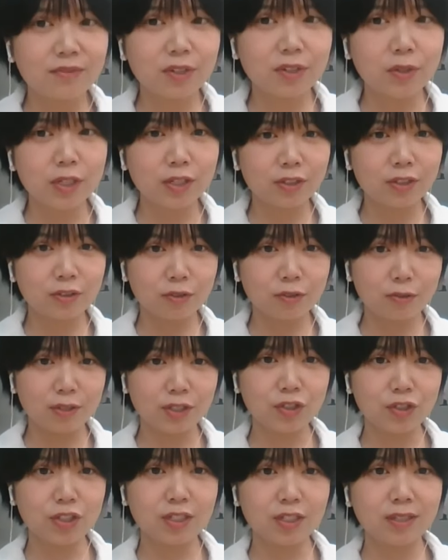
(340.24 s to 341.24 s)
a very good
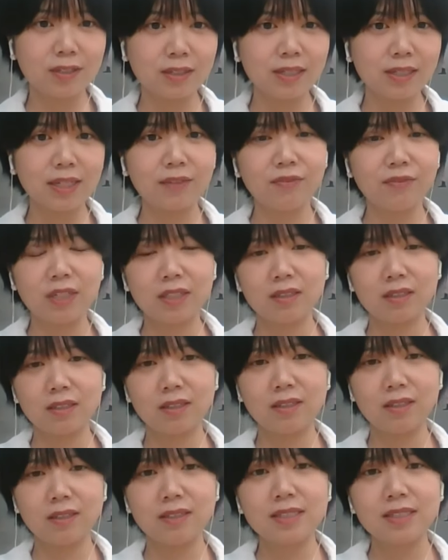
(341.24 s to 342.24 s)
question, given
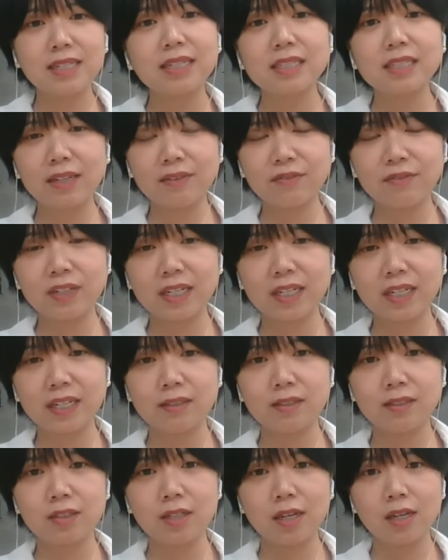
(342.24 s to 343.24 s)
the
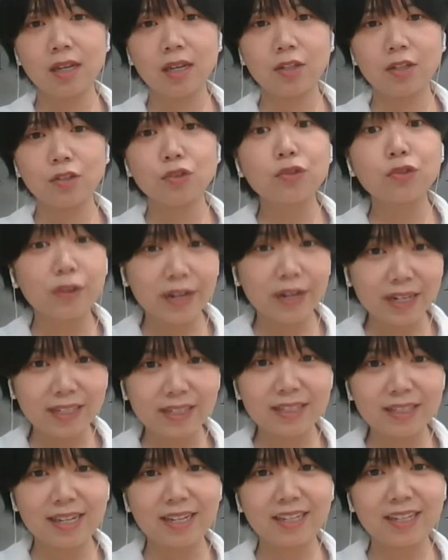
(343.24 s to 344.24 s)
significant
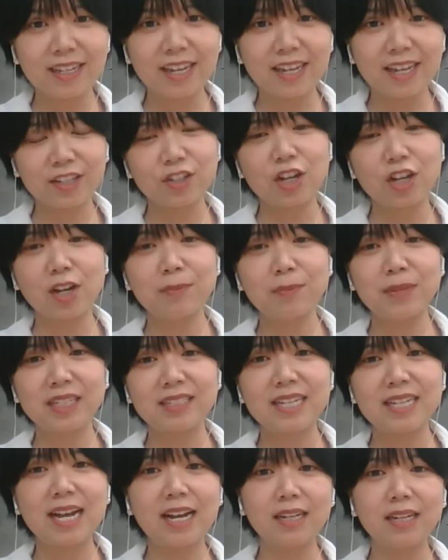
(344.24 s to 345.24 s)
trade and economic
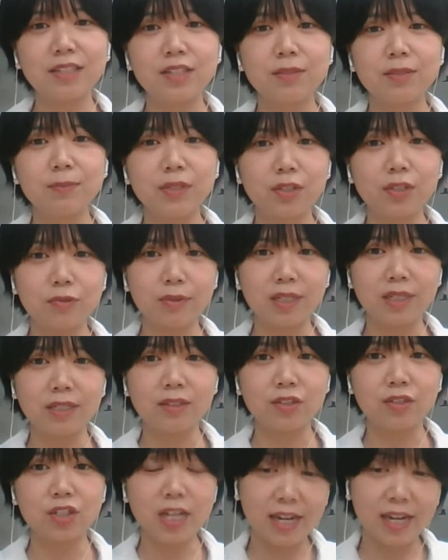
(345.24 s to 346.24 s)
ties
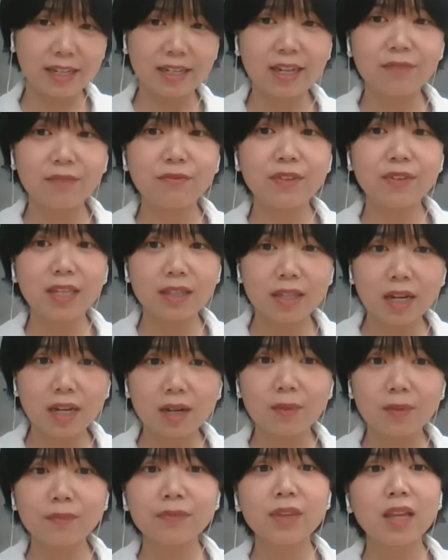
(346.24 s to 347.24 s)
between China and
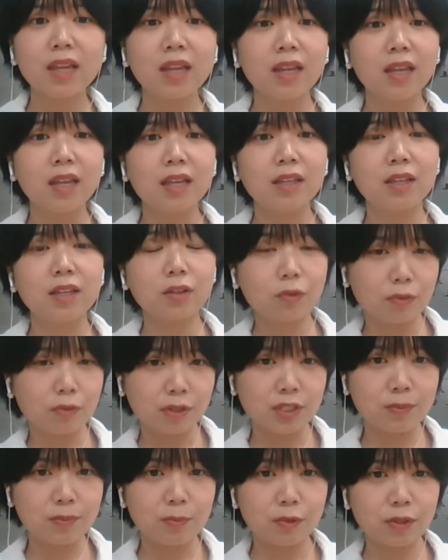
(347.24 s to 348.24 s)
Vietnam. The
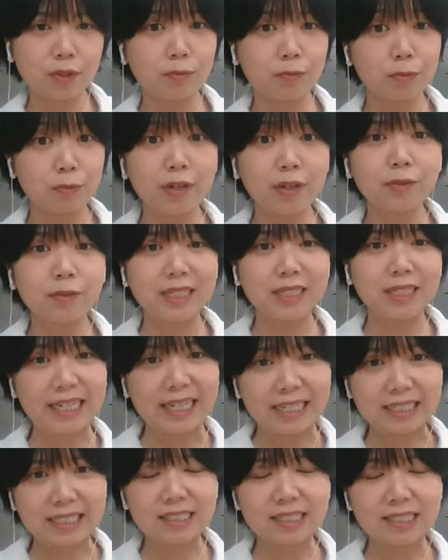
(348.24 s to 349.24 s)
cross-border rail
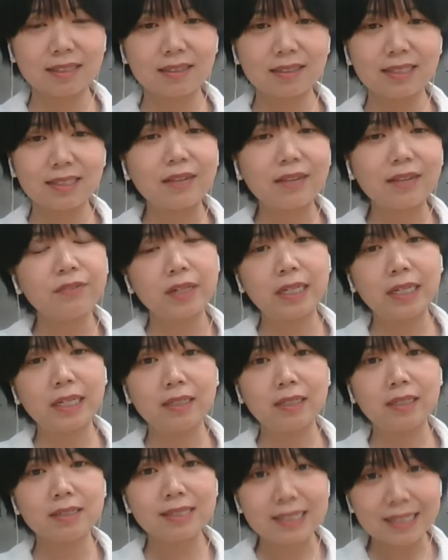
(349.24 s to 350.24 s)
links
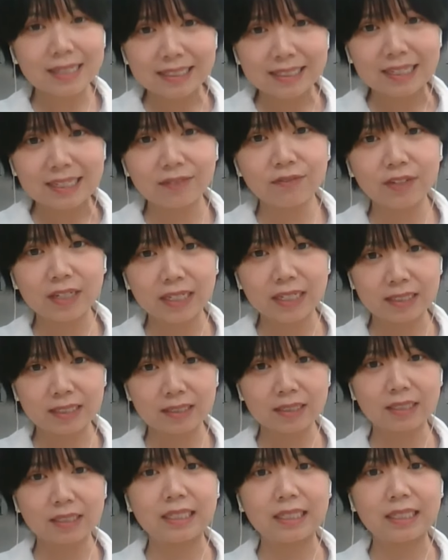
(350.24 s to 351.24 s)
definitely
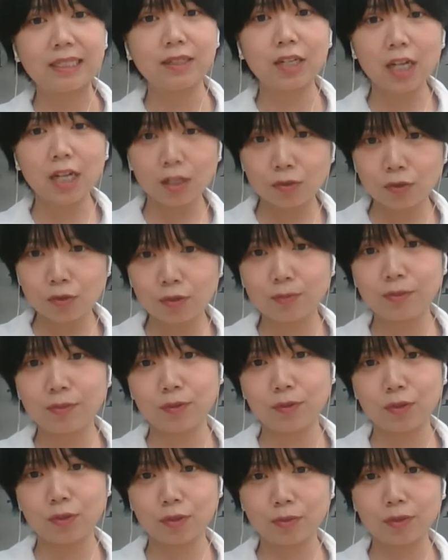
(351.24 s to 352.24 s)
significantly
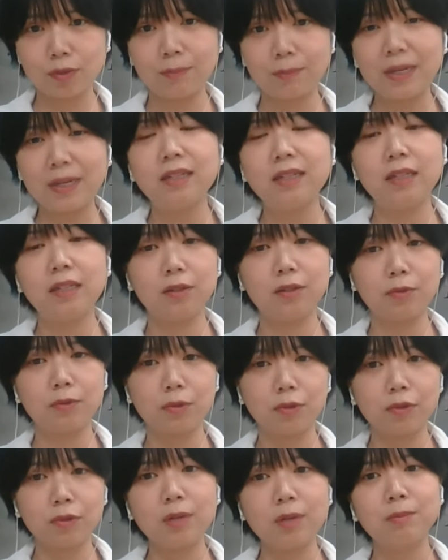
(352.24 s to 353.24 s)
contribute to the
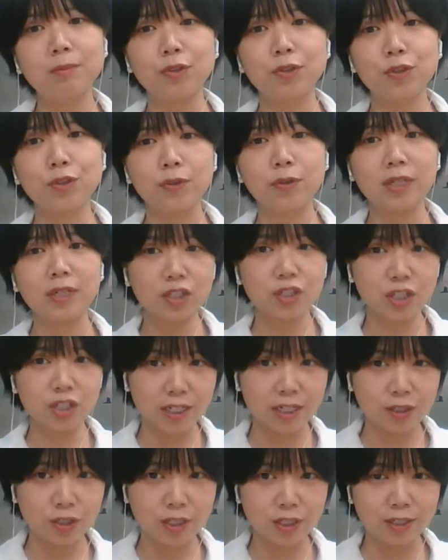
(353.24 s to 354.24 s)
bilateral commercial
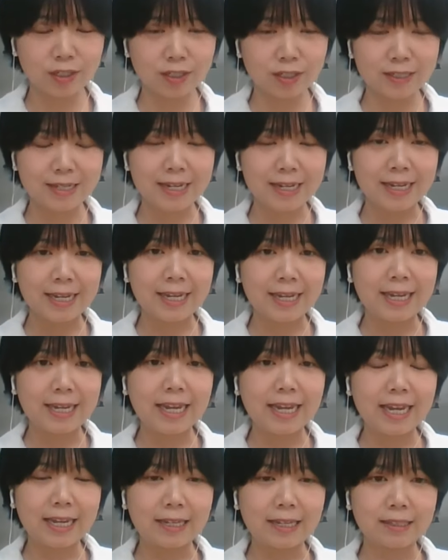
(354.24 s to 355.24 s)
exchanges
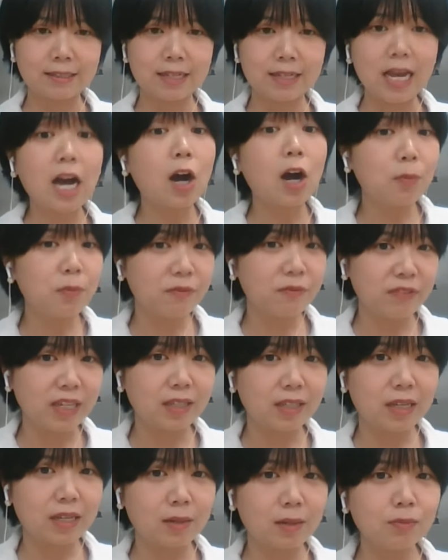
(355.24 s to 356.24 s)
and help
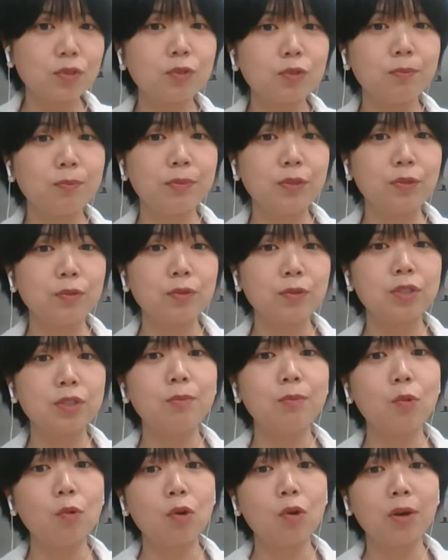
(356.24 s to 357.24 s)
Vietnam to build
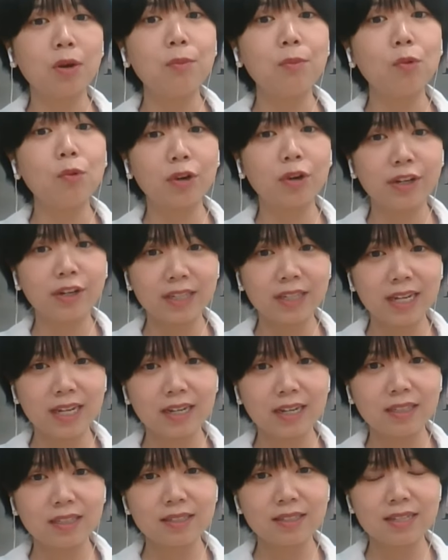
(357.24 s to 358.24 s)
more
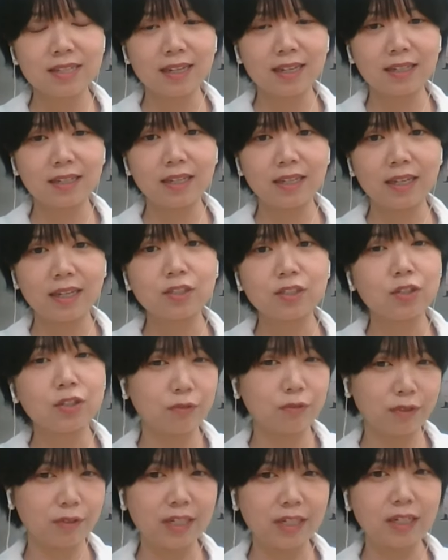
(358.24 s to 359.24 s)
modernized and
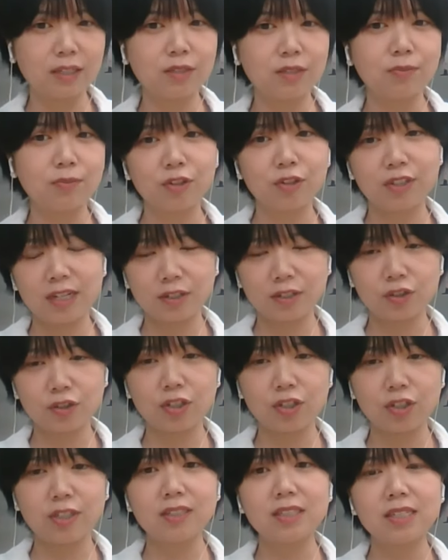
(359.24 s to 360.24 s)
integrated
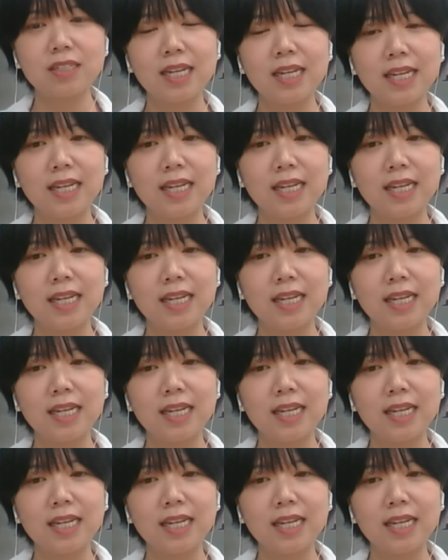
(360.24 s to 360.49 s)
productions